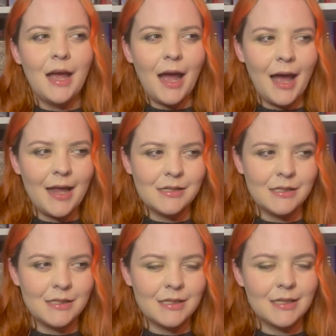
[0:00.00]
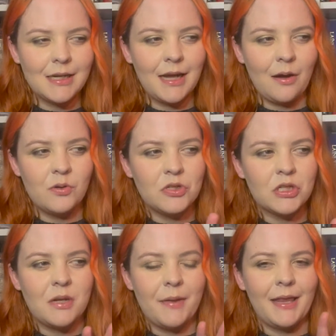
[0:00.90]
And I was
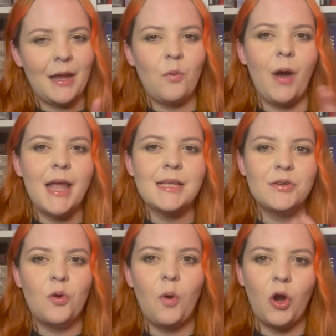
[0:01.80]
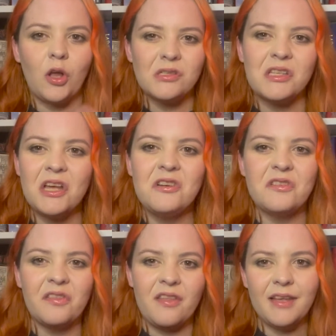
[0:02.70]
just a bit like, why is no one
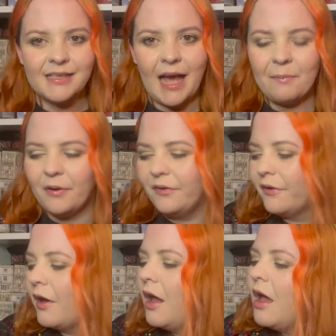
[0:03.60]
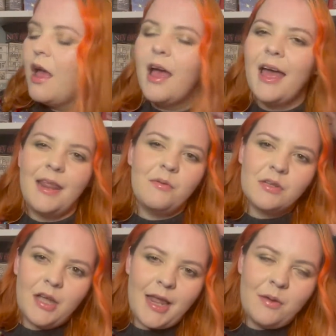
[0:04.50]
concerned that this happened? And
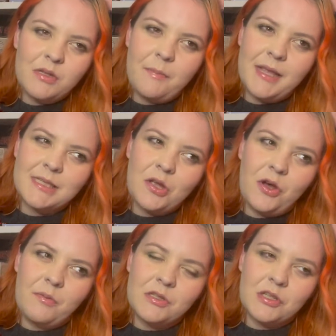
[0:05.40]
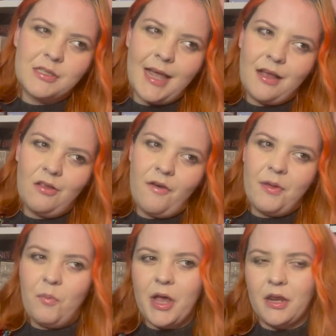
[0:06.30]
it was a bit slow. It was just like a lot of
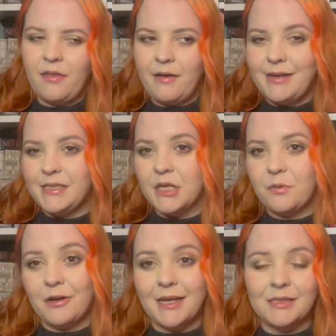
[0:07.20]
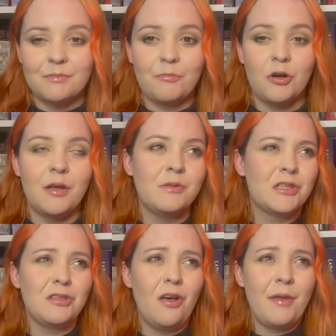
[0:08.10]
them working on their research projects. It was
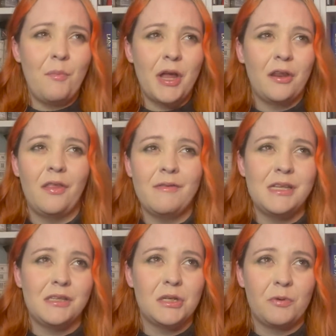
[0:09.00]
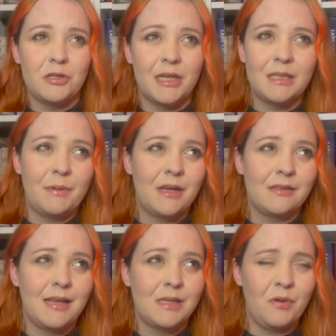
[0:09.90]
just a lot of them working on their research projects because
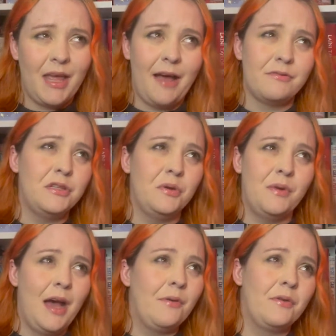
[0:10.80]
that's what they have to do now.